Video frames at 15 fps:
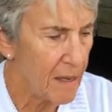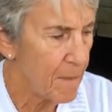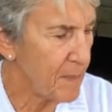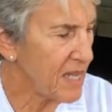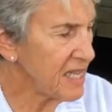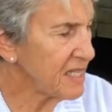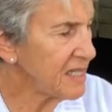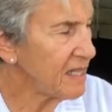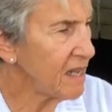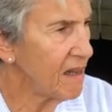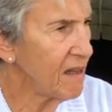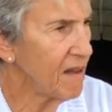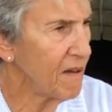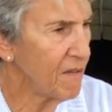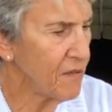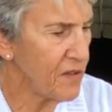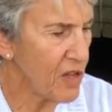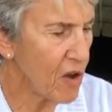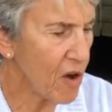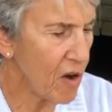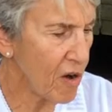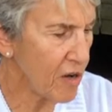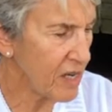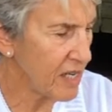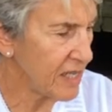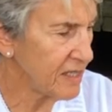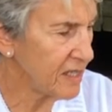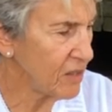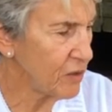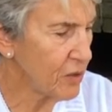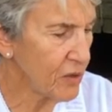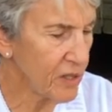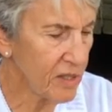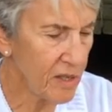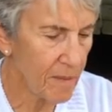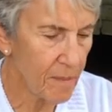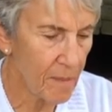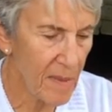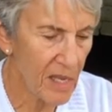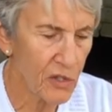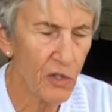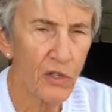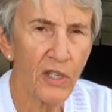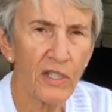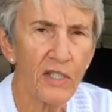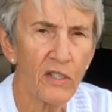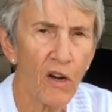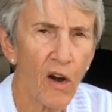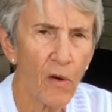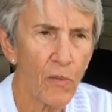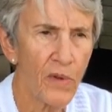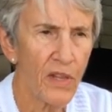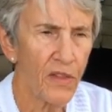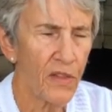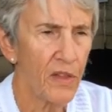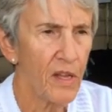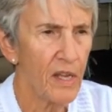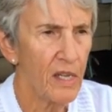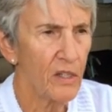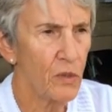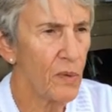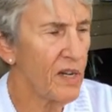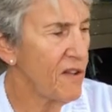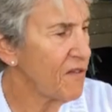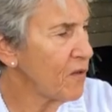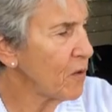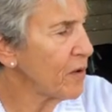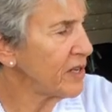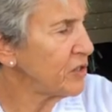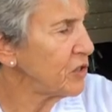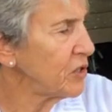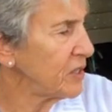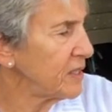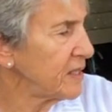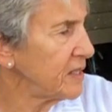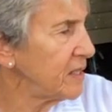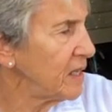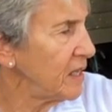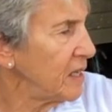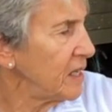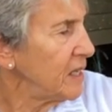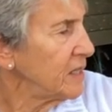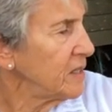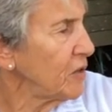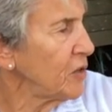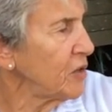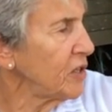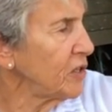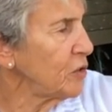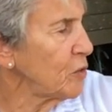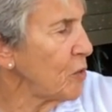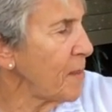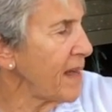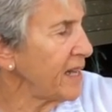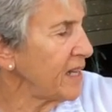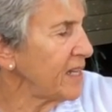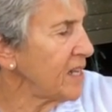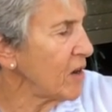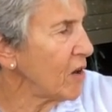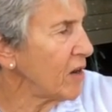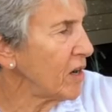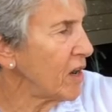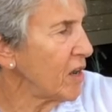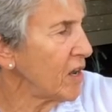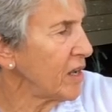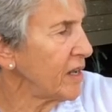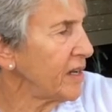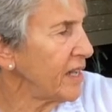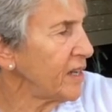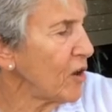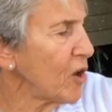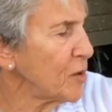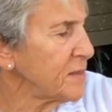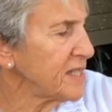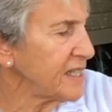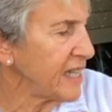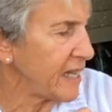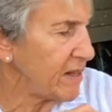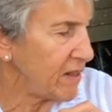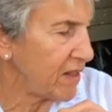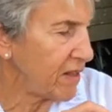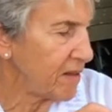piece of yarn is a good measure to start with, 24 inches. So you're going to do about a yarn, uh, an arm's length.